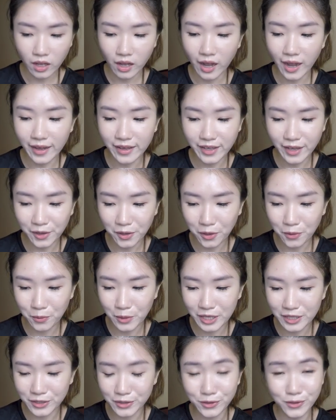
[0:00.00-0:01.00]
I cannot
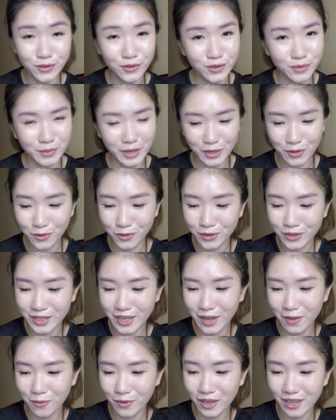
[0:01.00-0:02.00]
wait to use my
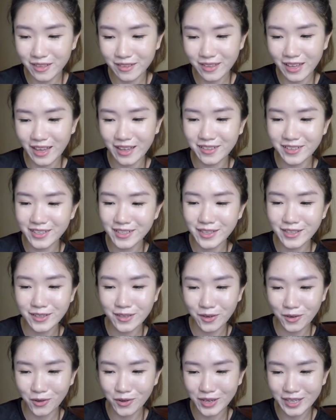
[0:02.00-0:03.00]
coconut one, and this is
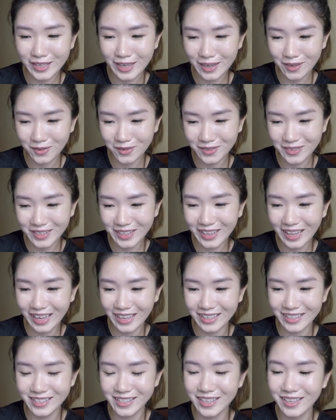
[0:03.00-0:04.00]
not going down, like
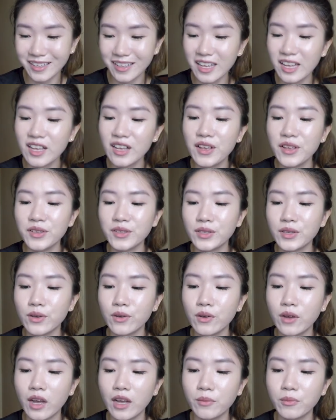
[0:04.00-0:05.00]
I said. So
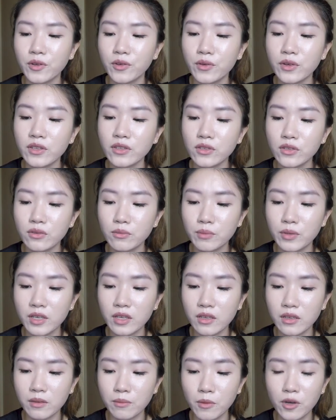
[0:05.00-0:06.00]
I'm going to
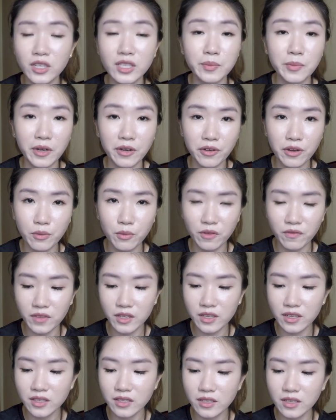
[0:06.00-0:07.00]
be more sparing with
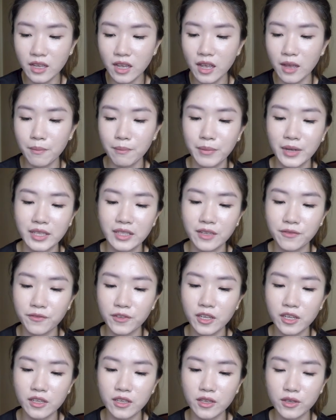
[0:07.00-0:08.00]
this, but
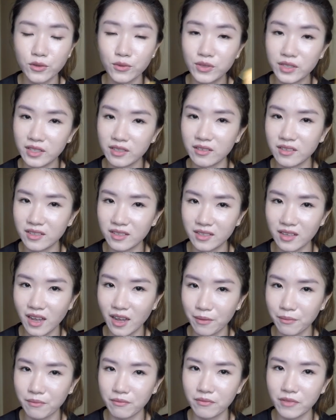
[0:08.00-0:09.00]
definitely use this
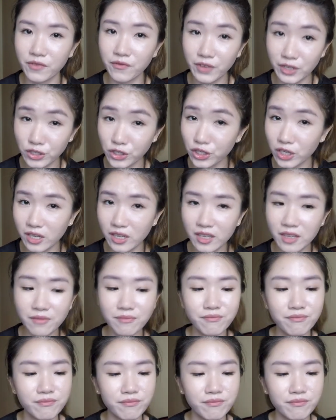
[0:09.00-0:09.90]
up eventually.